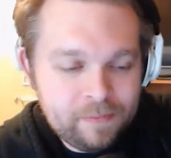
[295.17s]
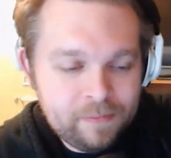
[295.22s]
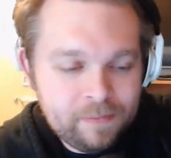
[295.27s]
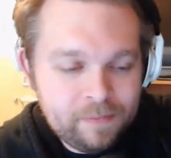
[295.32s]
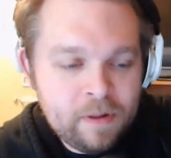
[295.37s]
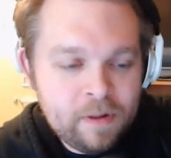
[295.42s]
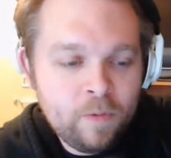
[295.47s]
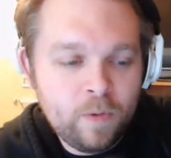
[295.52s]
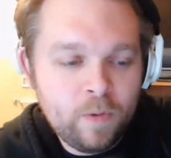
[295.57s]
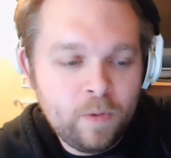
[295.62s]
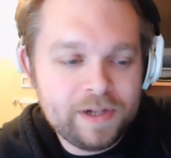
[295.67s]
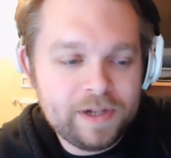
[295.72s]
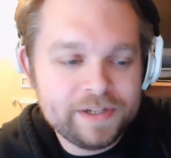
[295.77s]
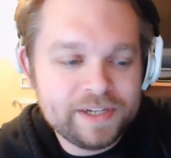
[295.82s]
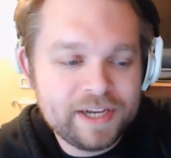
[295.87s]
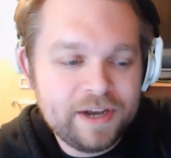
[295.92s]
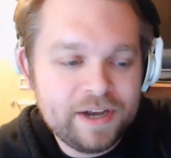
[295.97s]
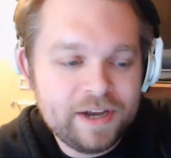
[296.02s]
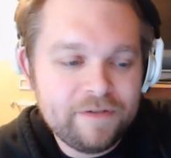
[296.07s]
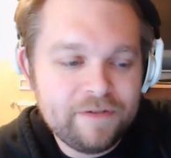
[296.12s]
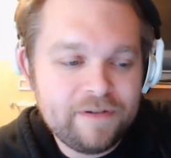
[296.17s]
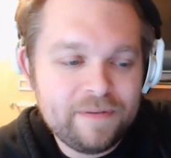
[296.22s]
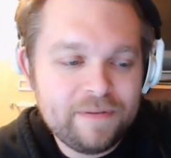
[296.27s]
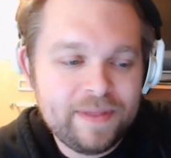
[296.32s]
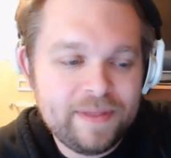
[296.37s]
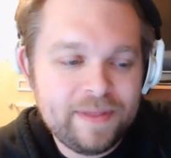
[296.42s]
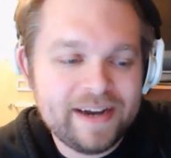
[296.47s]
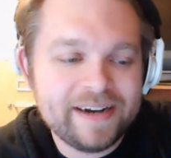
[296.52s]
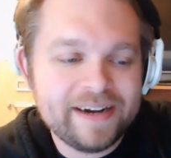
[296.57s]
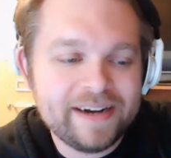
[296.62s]
Well, to go from
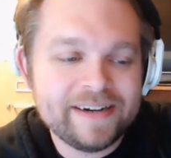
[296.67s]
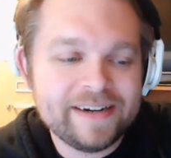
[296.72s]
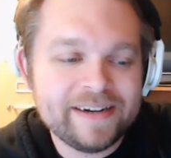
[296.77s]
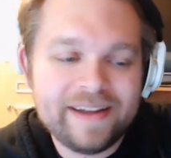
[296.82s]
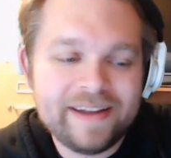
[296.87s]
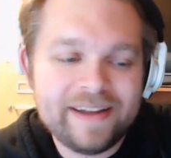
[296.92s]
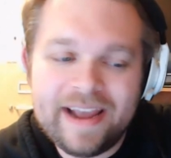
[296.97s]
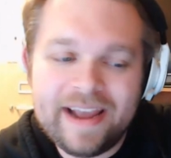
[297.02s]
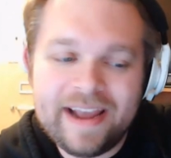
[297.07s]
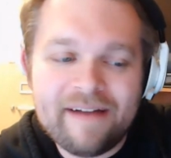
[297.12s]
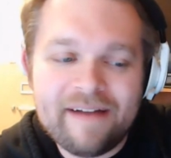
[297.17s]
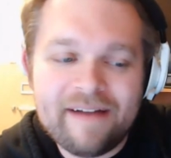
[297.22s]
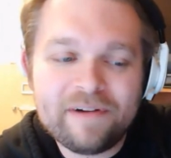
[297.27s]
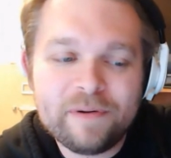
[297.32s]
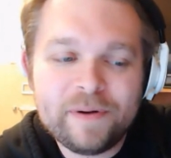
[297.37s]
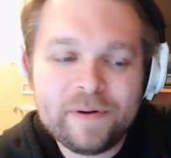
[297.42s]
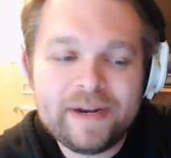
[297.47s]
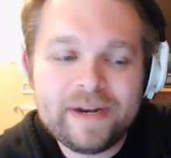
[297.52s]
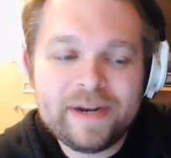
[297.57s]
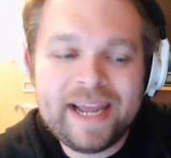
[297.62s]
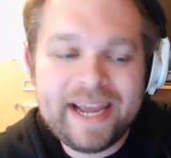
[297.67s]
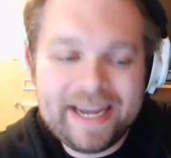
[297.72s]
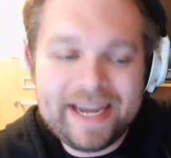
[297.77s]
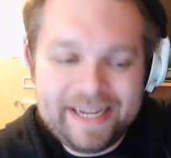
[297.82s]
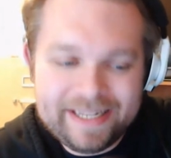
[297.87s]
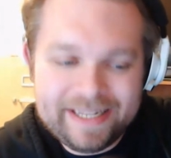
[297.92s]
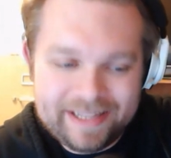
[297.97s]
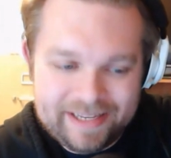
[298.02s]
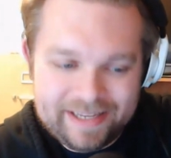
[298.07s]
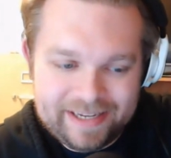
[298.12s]
there, everyone
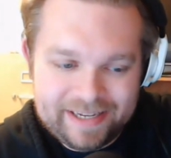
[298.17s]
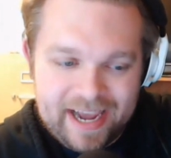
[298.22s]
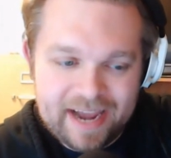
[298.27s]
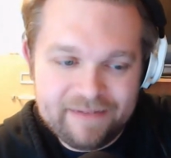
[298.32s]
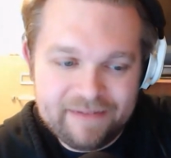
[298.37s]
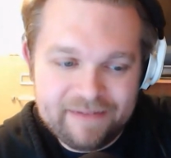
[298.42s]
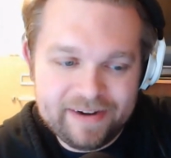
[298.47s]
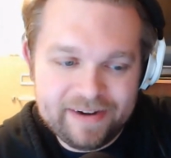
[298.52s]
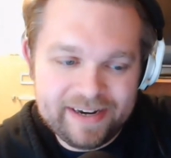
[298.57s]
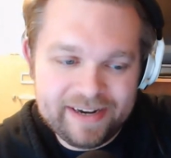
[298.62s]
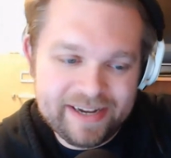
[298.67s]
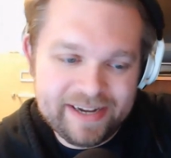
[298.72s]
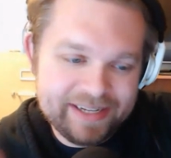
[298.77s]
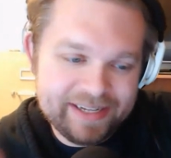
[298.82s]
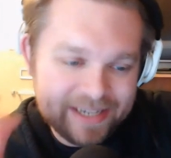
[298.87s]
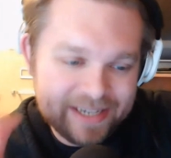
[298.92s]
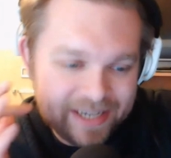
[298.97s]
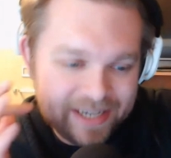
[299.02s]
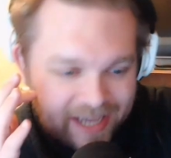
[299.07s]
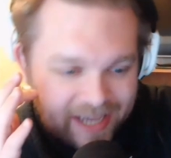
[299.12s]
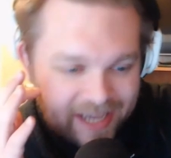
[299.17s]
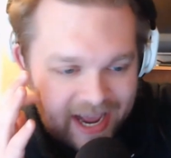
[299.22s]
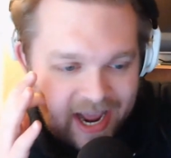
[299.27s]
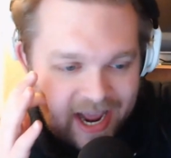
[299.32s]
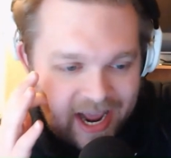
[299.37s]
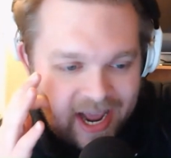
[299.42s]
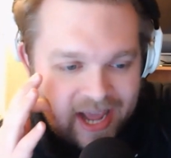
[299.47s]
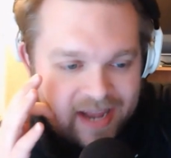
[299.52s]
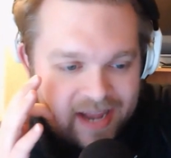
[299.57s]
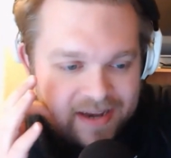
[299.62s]
hates advertising,
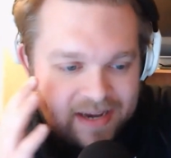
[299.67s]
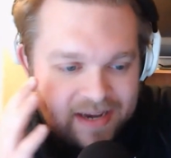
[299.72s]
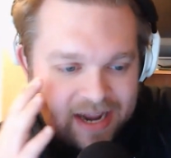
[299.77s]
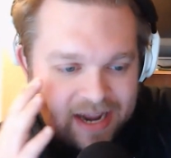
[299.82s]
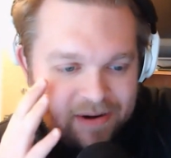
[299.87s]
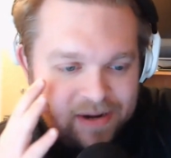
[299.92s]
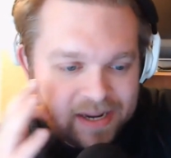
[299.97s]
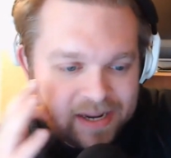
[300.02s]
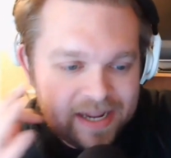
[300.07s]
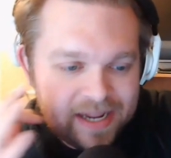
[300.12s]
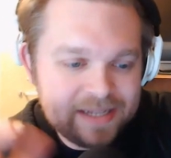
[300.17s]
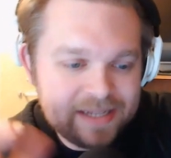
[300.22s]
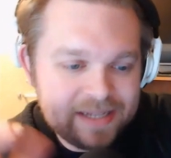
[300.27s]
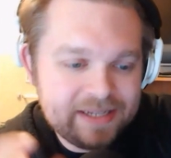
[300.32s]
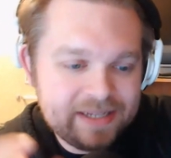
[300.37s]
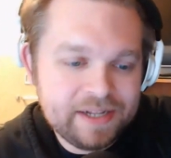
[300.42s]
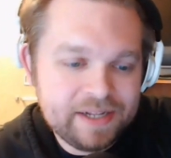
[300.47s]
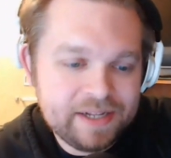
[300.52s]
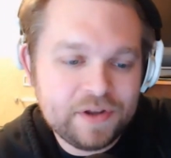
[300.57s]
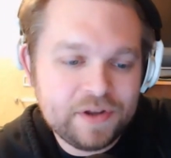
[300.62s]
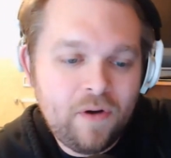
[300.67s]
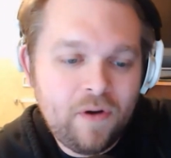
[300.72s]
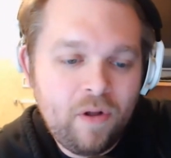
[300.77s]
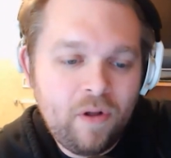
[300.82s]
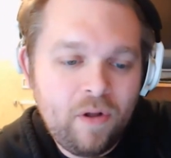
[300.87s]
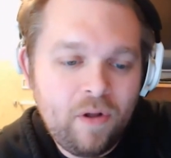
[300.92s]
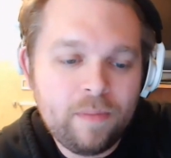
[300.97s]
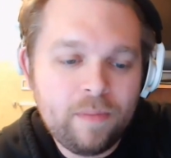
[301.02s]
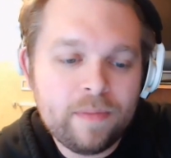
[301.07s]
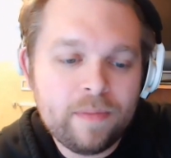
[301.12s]
and nowadays it's
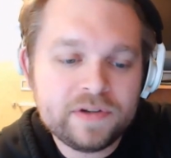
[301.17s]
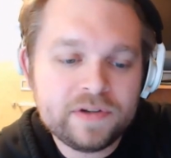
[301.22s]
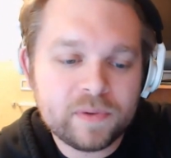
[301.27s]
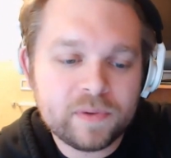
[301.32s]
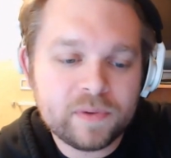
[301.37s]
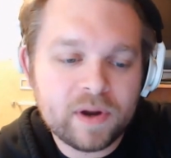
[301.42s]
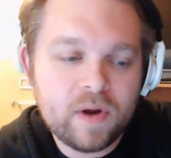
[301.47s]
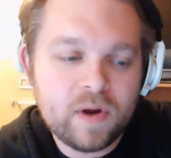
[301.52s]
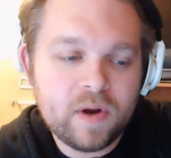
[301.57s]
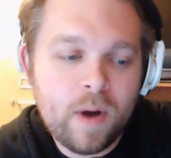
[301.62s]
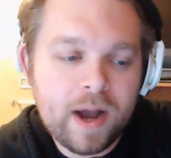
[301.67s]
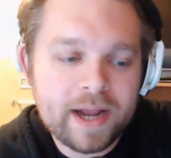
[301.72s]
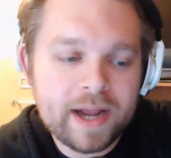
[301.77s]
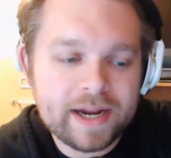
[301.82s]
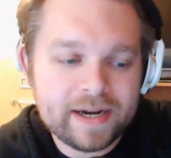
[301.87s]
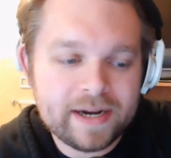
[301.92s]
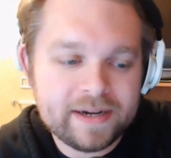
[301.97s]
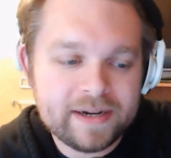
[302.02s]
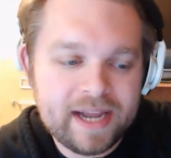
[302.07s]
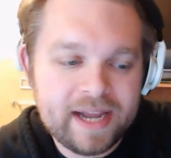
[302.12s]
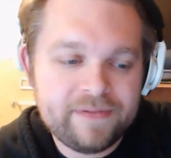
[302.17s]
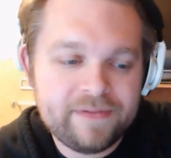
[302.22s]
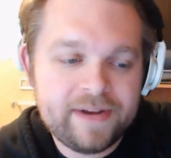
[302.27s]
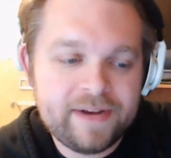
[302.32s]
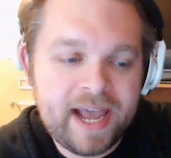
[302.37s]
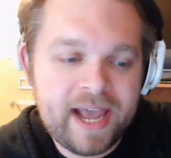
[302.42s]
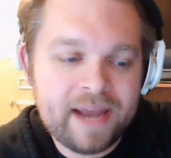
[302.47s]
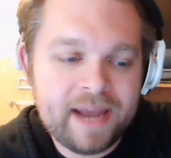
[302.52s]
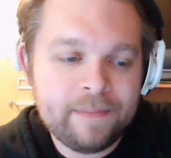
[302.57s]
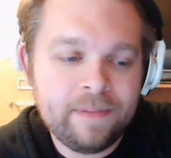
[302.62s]
almost required to have an
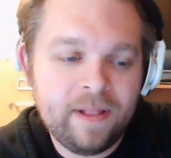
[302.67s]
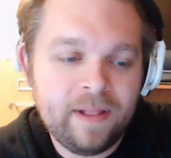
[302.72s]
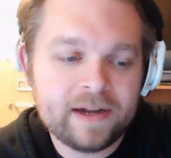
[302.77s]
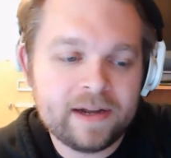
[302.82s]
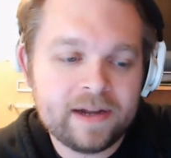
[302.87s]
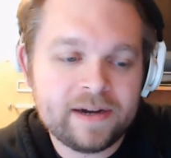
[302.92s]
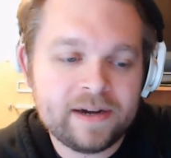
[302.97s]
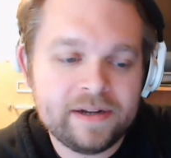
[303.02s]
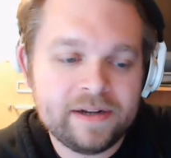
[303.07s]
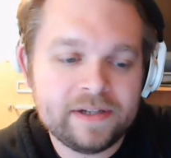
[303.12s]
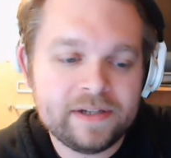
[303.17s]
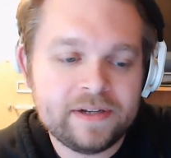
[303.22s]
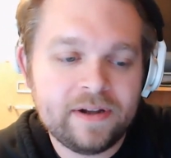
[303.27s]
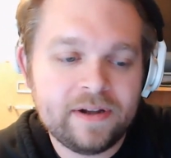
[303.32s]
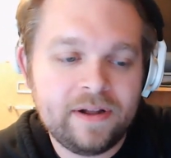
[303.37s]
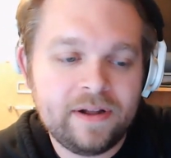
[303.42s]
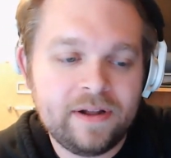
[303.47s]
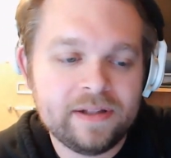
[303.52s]
ad blocker installed